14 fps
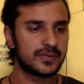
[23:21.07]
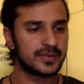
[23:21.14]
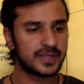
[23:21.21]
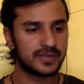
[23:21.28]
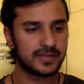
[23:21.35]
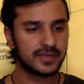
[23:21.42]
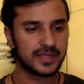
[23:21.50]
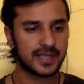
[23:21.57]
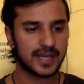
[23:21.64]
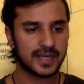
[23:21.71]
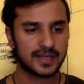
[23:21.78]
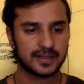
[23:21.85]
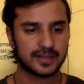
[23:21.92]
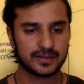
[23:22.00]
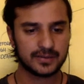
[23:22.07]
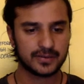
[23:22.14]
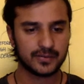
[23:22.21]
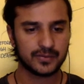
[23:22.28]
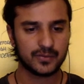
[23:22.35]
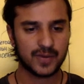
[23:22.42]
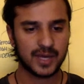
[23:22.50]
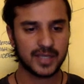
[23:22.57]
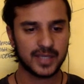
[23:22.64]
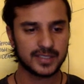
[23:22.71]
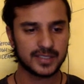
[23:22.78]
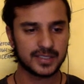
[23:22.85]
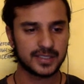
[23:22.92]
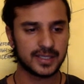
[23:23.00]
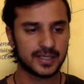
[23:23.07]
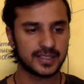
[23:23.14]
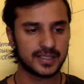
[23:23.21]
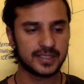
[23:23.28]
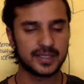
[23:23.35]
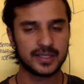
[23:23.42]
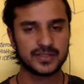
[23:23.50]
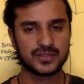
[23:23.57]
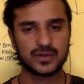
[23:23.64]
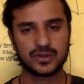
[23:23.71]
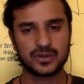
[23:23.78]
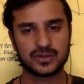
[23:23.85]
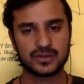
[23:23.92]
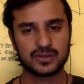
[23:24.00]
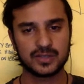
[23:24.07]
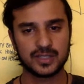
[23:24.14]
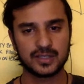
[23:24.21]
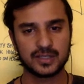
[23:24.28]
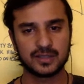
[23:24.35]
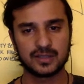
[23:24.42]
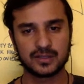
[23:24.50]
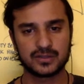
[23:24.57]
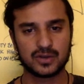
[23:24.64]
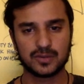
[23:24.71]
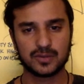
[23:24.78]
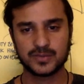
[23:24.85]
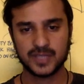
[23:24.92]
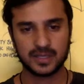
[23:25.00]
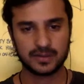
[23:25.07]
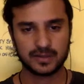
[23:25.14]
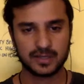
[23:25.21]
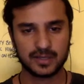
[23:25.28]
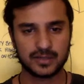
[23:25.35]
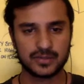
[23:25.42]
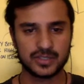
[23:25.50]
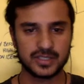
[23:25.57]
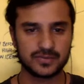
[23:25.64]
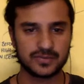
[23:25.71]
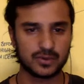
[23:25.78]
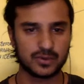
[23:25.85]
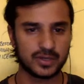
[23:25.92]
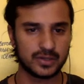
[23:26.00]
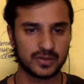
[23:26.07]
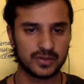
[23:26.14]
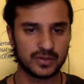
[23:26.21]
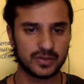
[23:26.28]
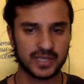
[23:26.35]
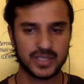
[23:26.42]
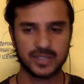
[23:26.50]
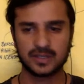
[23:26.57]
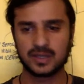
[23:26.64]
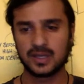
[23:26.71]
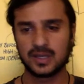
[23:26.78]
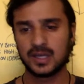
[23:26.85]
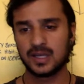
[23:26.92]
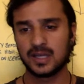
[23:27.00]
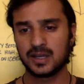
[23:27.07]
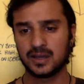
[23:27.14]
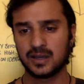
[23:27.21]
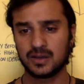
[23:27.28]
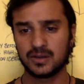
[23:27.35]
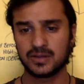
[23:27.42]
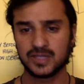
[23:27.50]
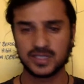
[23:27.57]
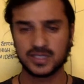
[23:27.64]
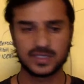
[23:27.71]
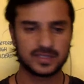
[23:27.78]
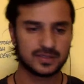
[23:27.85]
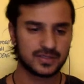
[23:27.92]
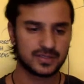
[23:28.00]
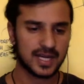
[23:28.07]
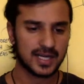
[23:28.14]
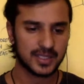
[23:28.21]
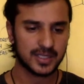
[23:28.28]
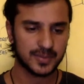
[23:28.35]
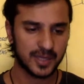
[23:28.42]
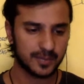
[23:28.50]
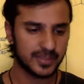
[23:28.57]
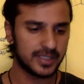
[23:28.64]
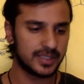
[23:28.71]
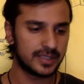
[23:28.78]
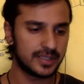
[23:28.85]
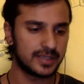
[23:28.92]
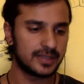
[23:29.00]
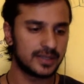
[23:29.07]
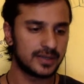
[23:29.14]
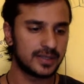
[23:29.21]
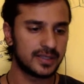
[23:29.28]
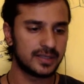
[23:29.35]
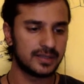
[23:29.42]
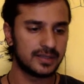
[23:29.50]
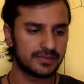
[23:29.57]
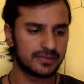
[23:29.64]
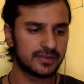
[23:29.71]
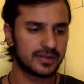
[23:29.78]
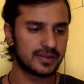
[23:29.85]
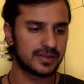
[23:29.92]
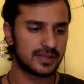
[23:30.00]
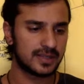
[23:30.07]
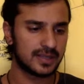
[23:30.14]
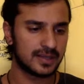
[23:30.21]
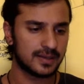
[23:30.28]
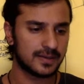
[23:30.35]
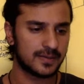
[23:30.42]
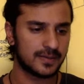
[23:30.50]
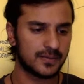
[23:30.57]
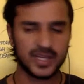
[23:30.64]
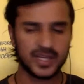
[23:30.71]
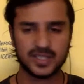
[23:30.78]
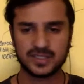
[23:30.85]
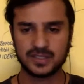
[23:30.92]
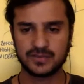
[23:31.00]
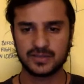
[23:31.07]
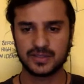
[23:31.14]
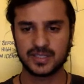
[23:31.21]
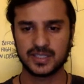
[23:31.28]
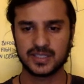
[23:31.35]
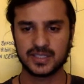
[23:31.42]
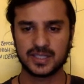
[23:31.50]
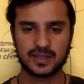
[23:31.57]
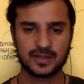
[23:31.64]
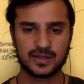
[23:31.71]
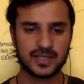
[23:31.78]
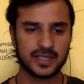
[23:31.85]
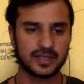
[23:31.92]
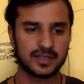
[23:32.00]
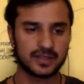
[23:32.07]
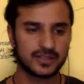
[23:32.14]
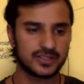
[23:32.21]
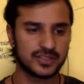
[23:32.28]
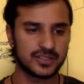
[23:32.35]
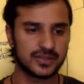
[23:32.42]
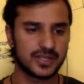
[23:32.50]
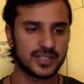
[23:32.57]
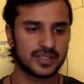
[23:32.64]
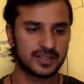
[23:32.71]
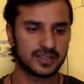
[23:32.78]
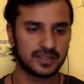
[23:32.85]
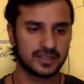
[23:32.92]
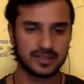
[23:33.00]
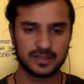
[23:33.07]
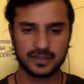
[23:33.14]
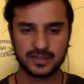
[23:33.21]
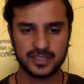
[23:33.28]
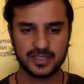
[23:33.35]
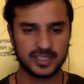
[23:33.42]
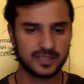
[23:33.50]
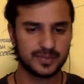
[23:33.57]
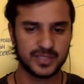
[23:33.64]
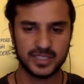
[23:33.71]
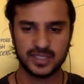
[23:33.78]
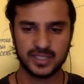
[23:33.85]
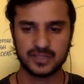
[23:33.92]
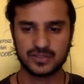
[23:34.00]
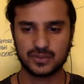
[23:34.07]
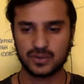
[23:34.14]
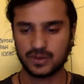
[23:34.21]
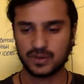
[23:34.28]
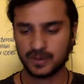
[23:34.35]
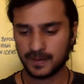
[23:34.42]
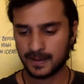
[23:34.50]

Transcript: given that, why is it that India is not in the top 10 countries for innovation? Now, these charts might be done in different ways, different things that they are taking into consideration, the GDP and so on.